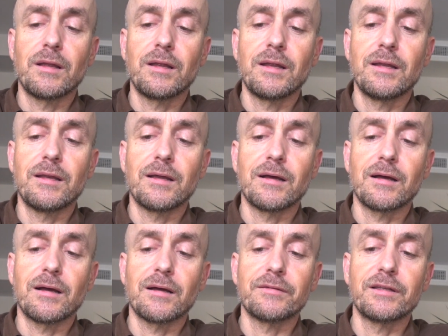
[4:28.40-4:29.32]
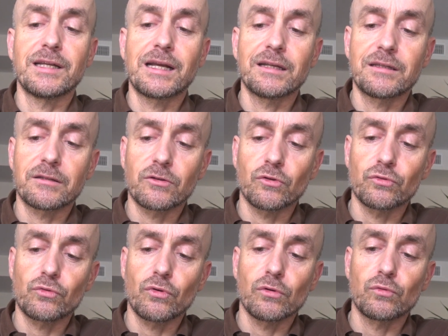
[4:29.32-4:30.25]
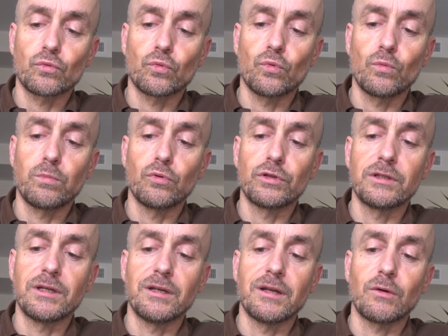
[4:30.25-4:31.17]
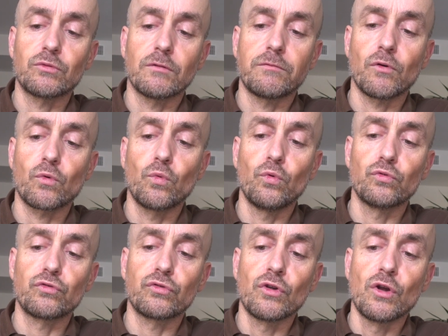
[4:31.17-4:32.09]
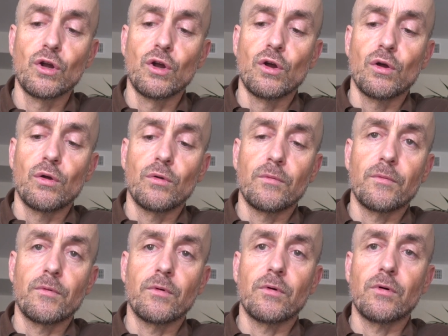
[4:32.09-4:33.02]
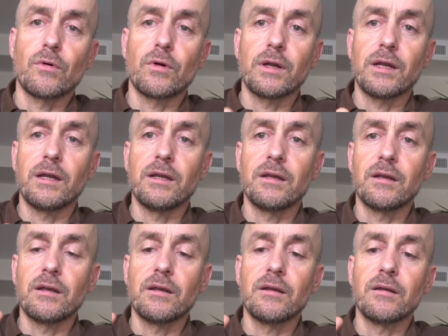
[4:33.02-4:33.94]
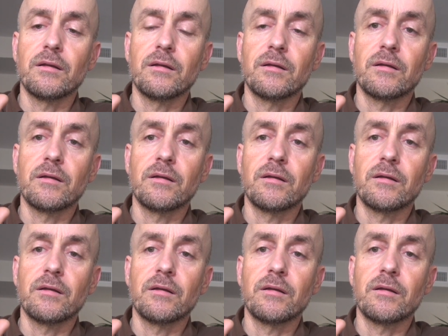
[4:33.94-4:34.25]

in a dedicated control, to put it in autofocus, in